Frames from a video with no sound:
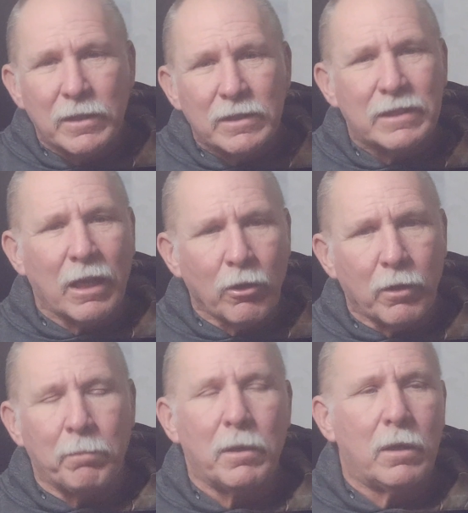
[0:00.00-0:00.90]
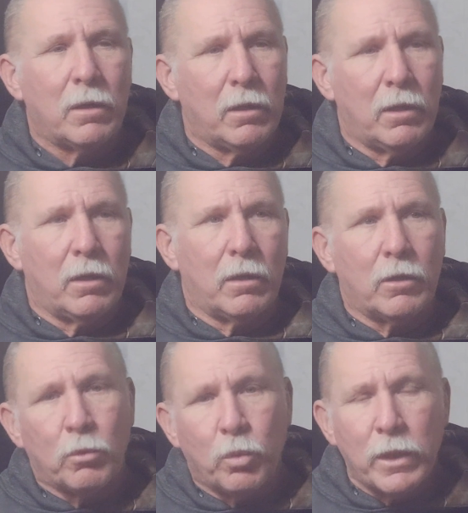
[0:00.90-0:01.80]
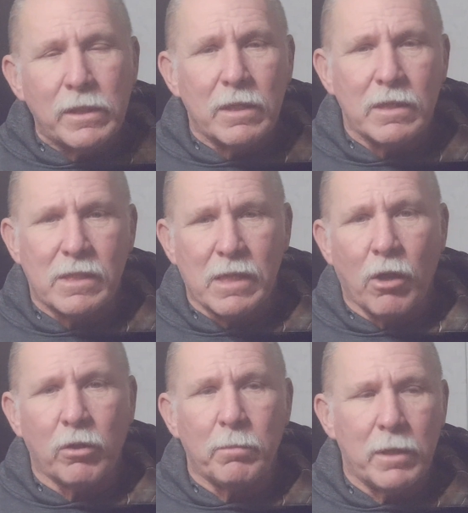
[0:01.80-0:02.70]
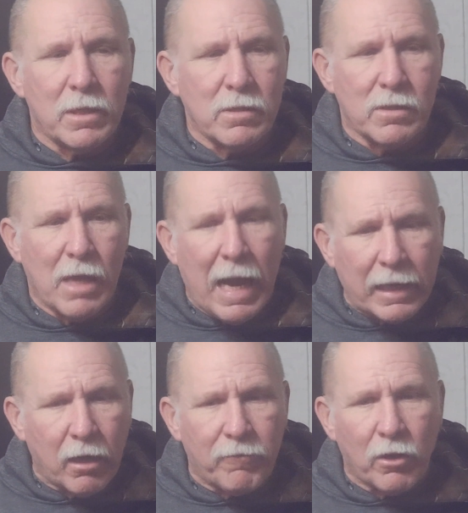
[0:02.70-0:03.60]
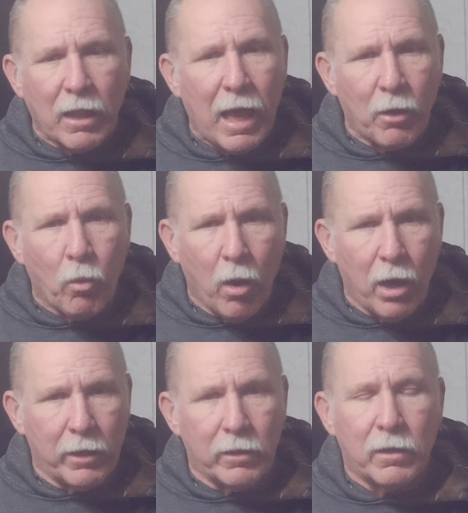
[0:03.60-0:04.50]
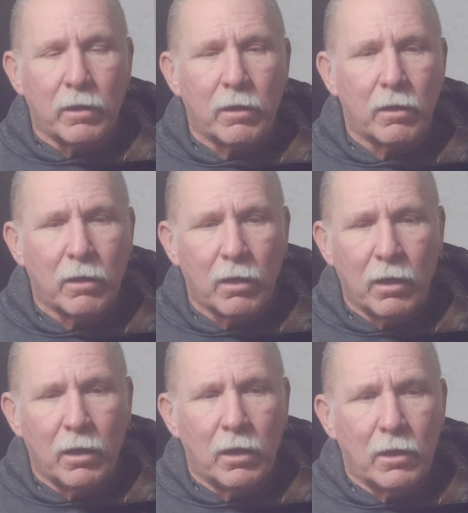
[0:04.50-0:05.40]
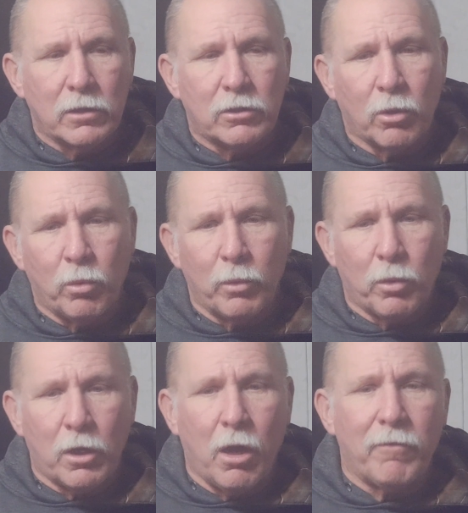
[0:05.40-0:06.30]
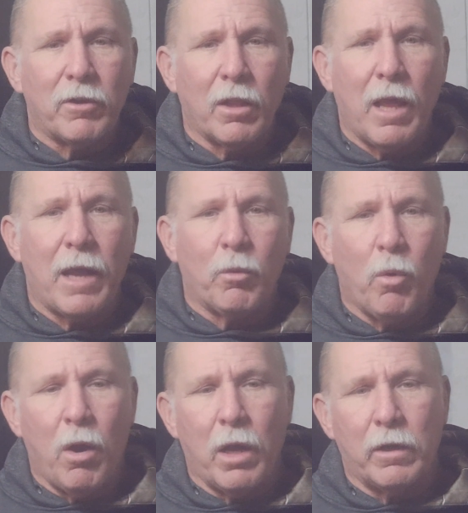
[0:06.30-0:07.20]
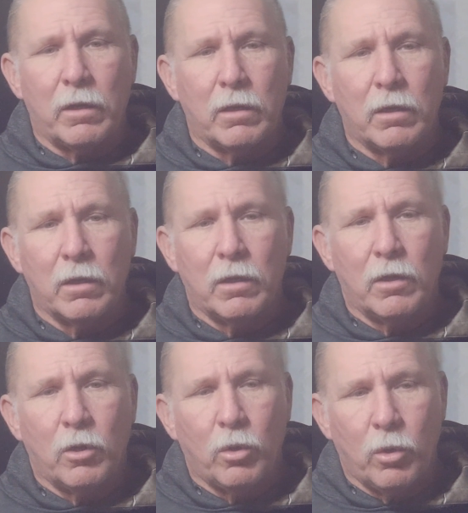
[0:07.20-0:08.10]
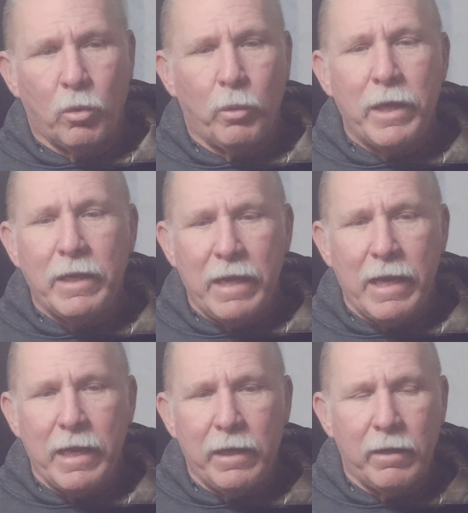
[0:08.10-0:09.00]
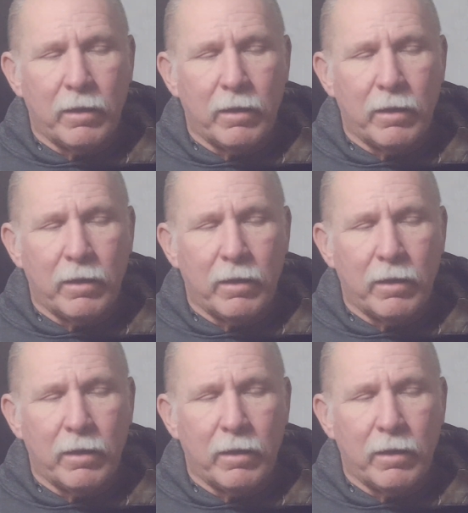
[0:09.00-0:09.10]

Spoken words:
seldom. The reason is seldom is I cover a lot of water. So when we're covering a lot of water, we need